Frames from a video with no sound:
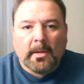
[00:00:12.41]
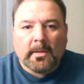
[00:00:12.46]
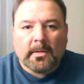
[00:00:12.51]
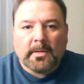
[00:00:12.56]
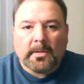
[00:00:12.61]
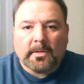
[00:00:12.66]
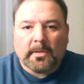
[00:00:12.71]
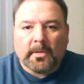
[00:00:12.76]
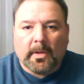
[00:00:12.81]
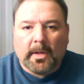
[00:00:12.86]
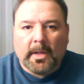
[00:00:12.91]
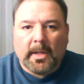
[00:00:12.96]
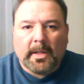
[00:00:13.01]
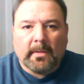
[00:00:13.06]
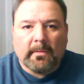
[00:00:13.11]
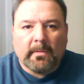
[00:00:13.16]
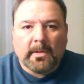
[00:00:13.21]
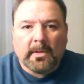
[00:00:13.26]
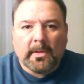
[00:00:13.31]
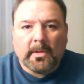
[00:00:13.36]
Just thought I'd
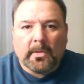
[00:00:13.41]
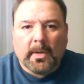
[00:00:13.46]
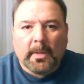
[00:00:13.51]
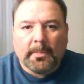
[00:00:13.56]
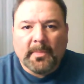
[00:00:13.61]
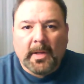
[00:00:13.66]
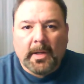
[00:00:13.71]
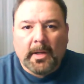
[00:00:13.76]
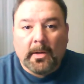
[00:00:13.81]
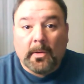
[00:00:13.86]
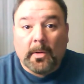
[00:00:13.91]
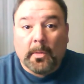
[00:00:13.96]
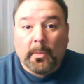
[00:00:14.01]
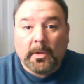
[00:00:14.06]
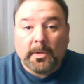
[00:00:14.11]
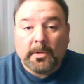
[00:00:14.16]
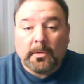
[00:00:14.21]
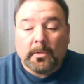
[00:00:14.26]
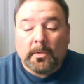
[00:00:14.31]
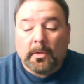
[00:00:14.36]
give you a little update on
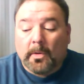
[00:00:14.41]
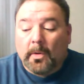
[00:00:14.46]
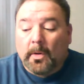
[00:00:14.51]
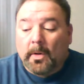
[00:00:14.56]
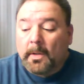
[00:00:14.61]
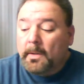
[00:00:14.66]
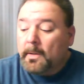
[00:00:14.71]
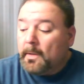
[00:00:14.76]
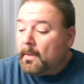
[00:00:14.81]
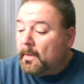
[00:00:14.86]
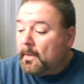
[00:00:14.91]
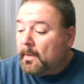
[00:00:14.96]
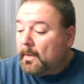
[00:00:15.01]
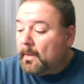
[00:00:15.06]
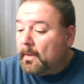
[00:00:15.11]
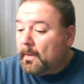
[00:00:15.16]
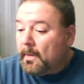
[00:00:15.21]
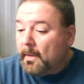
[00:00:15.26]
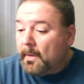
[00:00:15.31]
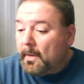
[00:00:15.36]
what's going on.
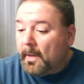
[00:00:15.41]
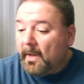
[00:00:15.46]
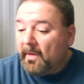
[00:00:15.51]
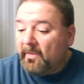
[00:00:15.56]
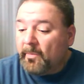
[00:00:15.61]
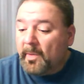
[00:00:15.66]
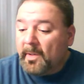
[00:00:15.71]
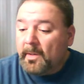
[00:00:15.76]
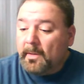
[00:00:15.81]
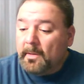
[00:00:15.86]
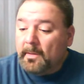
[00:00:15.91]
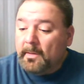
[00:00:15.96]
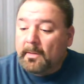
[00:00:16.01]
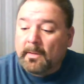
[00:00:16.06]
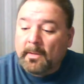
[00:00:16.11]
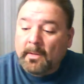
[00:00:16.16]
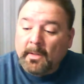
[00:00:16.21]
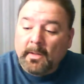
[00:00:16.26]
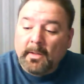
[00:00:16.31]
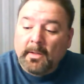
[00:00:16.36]

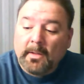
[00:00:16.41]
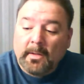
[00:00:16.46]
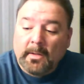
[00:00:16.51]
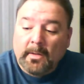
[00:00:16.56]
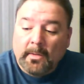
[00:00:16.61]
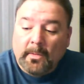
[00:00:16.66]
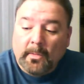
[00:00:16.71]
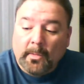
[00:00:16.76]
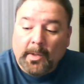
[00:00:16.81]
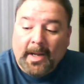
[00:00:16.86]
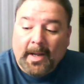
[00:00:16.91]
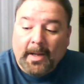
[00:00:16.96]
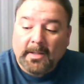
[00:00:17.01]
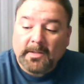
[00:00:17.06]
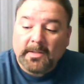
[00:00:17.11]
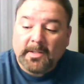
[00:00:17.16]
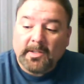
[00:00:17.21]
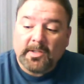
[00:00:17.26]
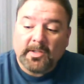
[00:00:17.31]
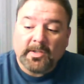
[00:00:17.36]
We're
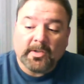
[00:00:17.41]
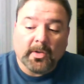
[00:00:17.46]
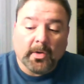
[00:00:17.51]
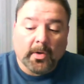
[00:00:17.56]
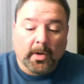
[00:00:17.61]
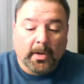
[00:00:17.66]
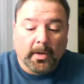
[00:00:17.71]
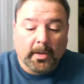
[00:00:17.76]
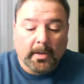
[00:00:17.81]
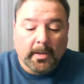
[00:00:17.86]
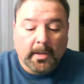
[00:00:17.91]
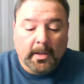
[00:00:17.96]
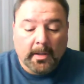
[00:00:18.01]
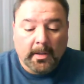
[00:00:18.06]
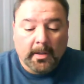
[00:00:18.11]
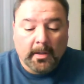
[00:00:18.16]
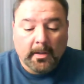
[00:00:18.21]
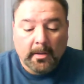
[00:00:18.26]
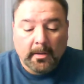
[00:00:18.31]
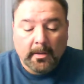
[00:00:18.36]
actually started
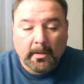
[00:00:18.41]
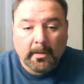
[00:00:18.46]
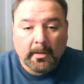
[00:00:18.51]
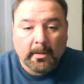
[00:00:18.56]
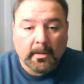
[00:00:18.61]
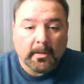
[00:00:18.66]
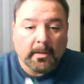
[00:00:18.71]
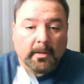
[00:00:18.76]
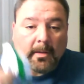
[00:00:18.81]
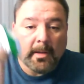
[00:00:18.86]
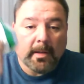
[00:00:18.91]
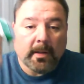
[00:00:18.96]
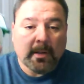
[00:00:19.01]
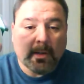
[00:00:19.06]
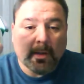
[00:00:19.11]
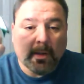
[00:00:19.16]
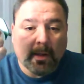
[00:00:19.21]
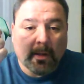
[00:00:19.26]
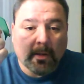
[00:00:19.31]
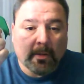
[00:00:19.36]

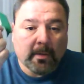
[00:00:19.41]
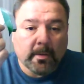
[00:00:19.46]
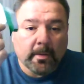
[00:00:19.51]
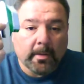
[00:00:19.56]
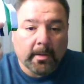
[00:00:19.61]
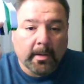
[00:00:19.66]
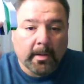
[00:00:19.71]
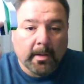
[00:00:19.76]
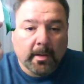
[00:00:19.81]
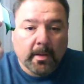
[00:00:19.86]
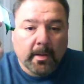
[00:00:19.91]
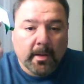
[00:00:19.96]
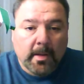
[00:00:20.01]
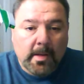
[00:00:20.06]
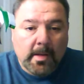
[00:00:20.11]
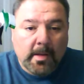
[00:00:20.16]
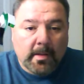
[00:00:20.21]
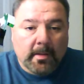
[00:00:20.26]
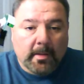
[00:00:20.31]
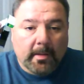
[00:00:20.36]
decaling,
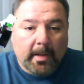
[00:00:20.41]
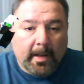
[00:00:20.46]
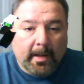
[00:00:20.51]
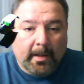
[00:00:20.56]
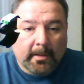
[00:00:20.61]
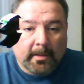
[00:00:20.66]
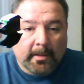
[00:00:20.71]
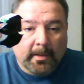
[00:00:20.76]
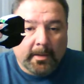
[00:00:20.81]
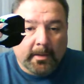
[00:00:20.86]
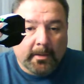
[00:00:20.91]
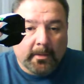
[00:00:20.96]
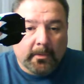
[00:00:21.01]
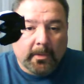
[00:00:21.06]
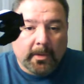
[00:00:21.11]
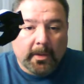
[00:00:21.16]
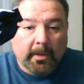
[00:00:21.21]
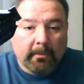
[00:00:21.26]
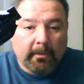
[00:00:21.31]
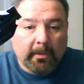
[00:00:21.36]
deckling,
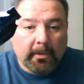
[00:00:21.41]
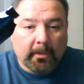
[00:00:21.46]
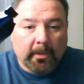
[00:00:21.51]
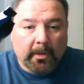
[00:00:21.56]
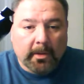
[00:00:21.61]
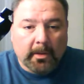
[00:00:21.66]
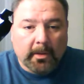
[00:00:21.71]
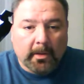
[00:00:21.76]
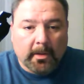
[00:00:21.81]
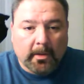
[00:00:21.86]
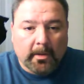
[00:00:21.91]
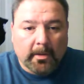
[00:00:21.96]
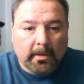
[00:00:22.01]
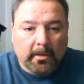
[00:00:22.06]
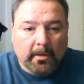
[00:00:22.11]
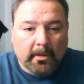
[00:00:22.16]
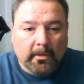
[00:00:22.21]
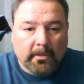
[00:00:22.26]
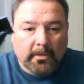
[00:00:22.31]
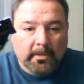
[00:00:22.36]
whatever you want to call
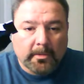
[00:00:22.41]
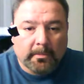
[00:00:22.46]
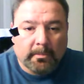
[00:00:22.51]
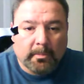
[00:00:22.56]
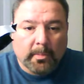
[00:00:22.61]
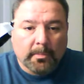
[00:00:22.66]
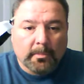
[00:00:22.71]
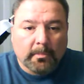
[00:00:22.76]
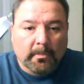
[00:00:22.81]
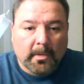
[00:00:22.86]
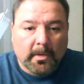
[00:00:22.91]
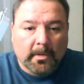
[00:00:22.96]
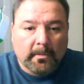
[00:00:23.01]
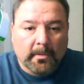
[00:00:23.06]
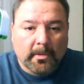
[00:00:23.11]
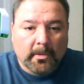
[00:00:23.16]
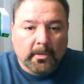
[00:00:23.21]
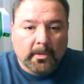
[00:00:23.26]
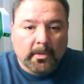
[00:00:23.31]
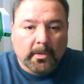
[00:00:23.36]
it. Those of
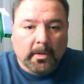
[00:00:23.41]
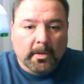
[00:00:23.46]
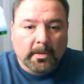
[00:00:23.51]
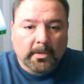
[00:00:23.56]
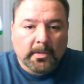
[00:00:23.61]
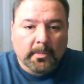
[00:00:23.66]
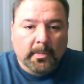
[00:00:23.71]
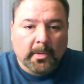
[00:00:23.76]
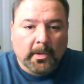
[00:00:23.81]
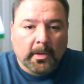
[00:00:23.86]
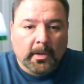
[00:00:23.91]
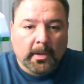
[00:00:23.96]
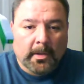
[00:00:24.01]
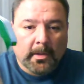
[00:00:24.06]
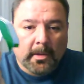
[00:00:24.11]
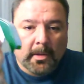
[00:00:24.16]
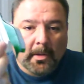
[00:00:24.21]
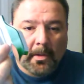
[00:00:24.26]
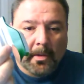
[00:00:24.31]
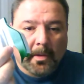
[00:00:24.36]
you across the
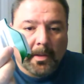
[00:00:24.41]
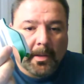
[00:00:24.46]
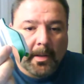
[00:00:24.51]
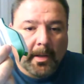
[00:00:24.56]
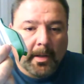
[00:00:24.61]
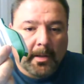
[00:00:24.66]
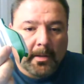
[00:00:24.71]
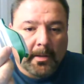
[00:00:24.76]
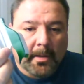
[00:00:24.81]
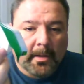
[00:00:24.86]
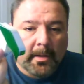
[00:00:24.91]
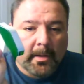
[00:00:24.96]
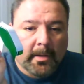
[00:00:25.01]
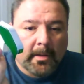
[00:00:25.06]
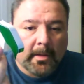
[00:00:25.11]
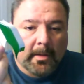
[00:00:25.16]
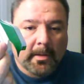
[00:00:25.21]
pond call it deckling.